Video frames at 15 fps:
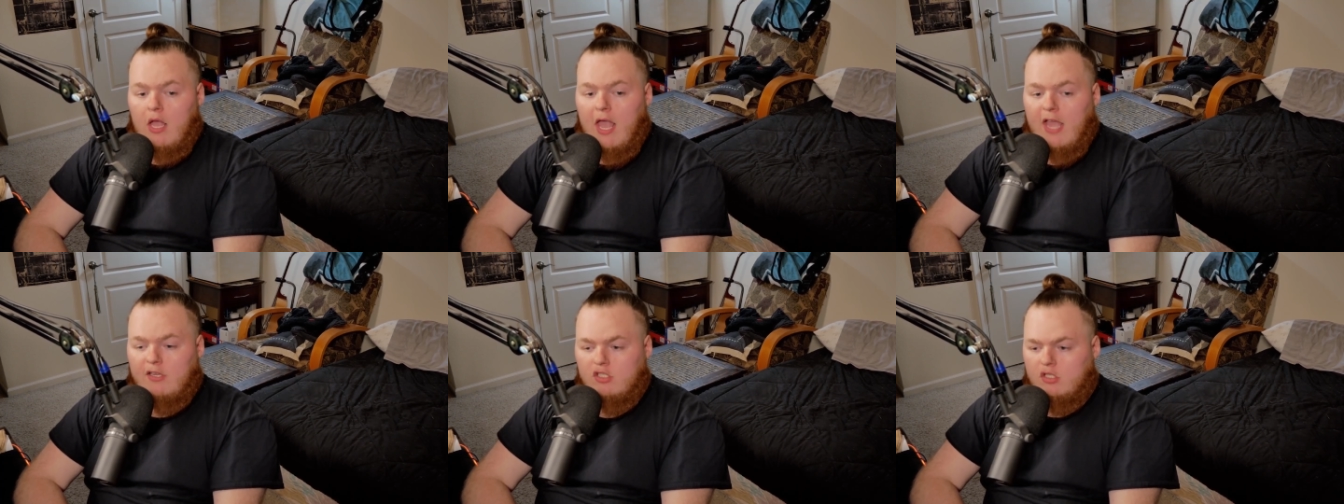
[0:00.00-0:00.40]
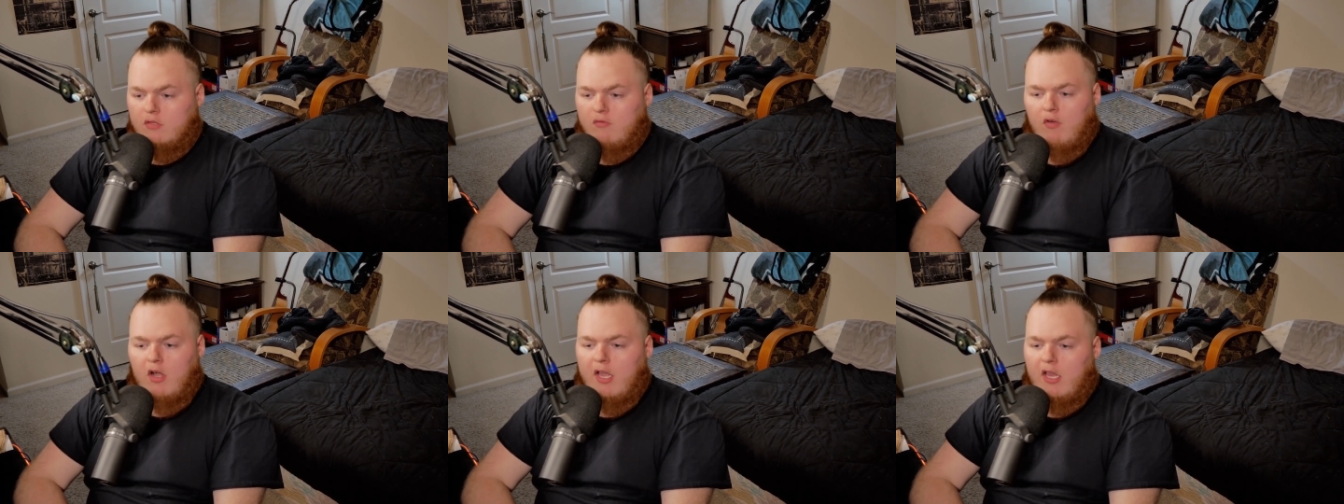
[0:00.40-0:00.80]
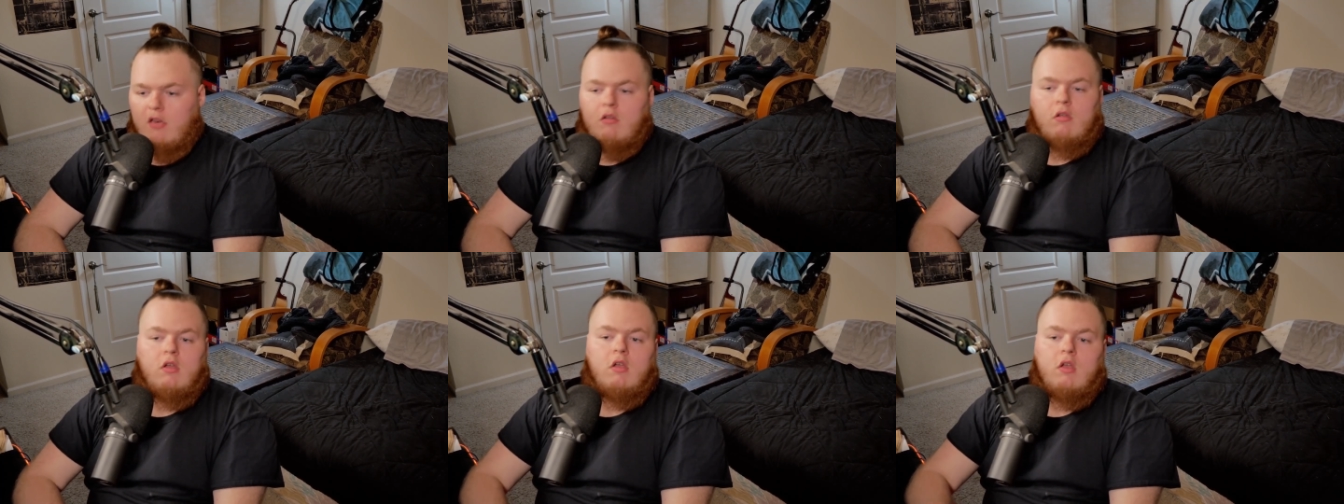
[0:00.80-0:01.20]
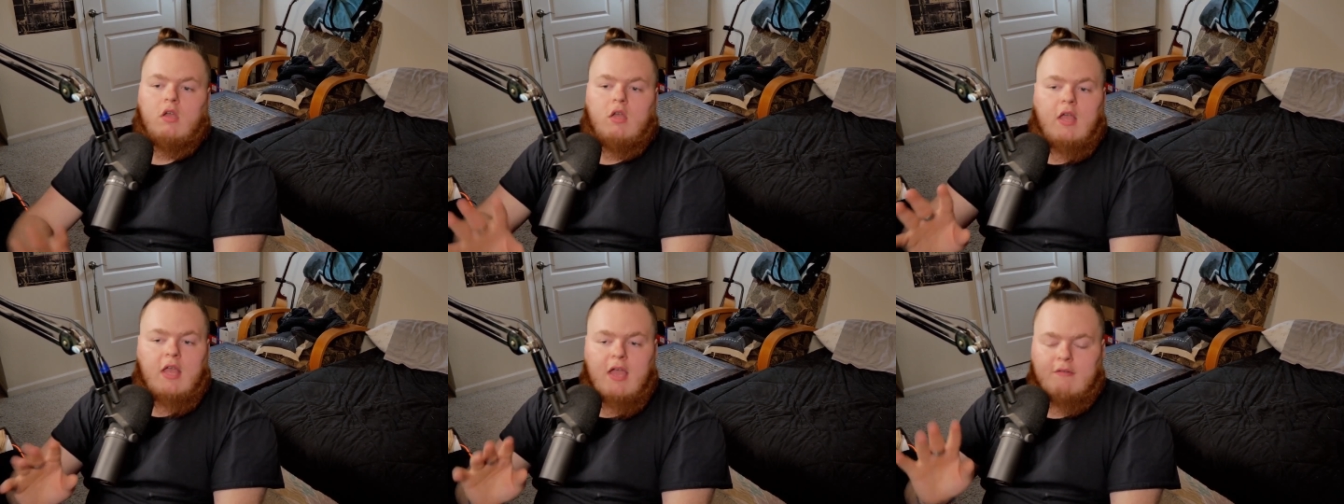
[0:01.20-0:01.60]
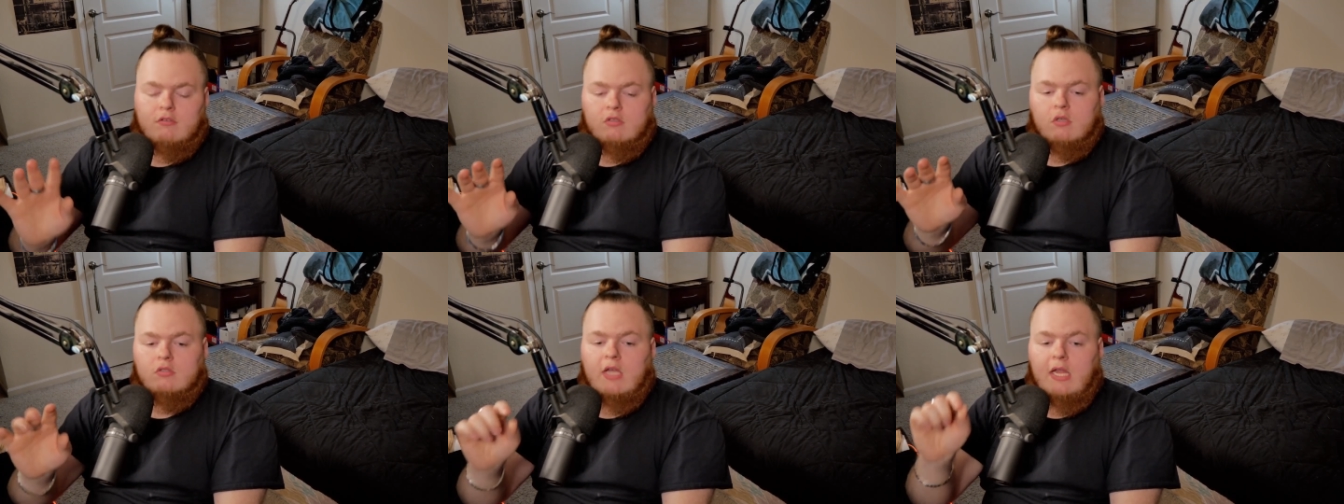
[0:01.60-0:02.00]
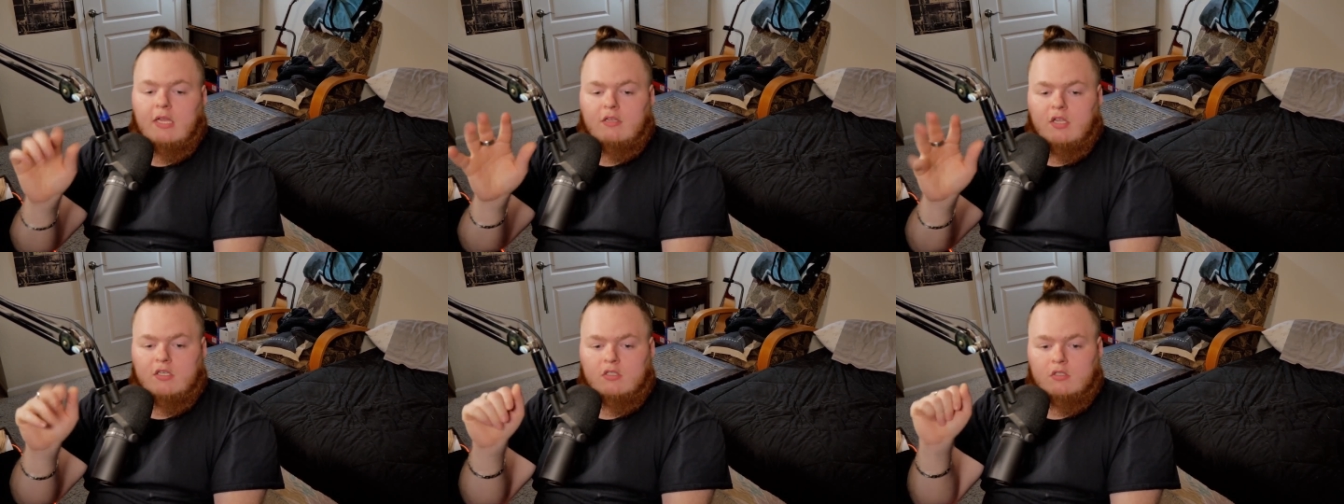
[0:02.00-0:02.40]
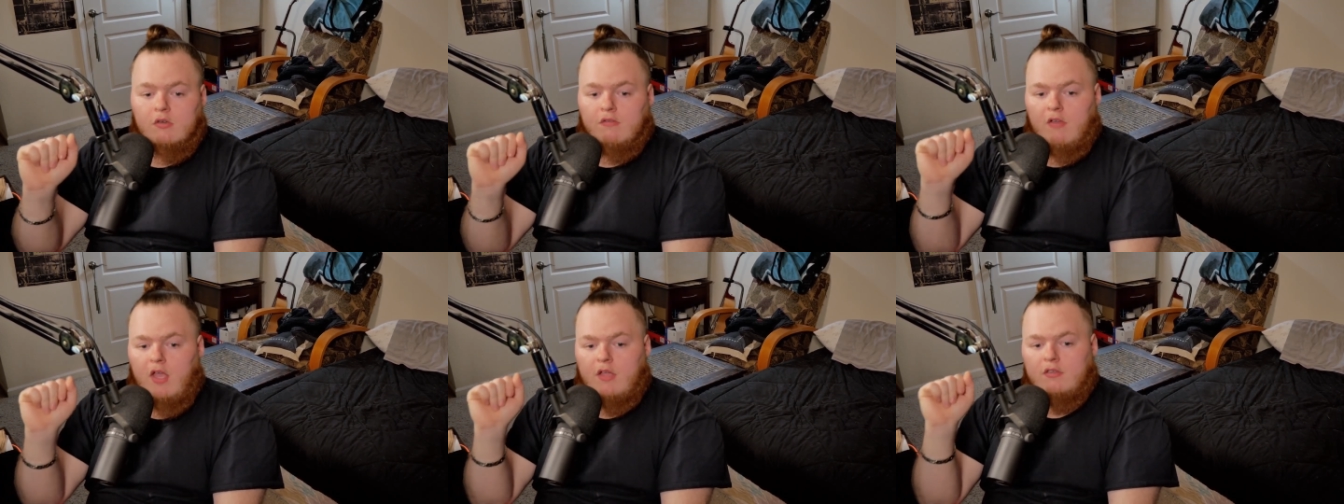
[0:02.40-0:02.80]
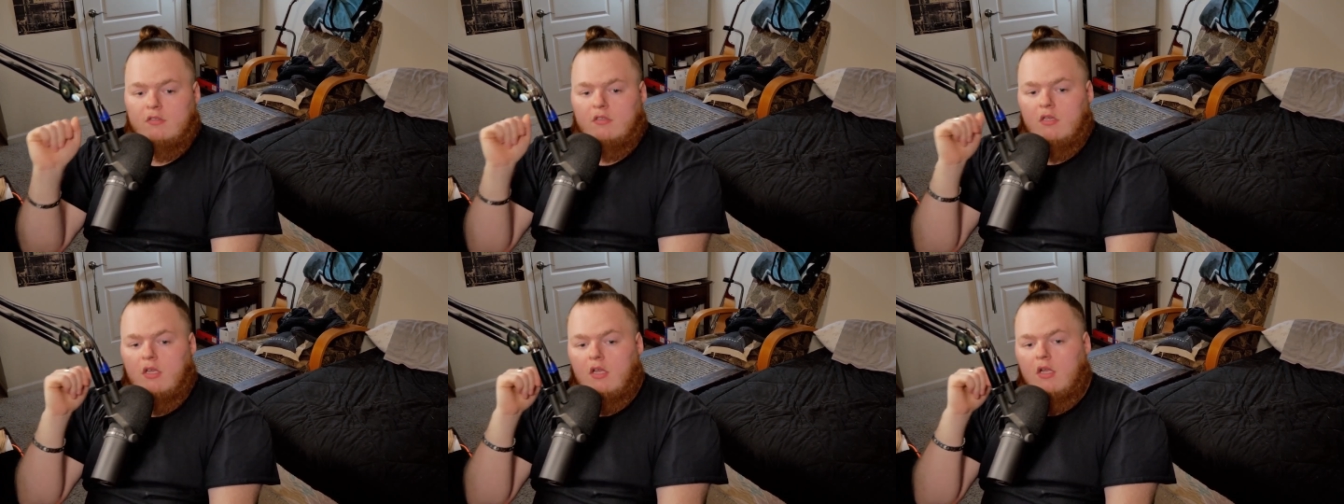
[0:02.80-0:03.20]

and just fucking ever so slightly touches her face.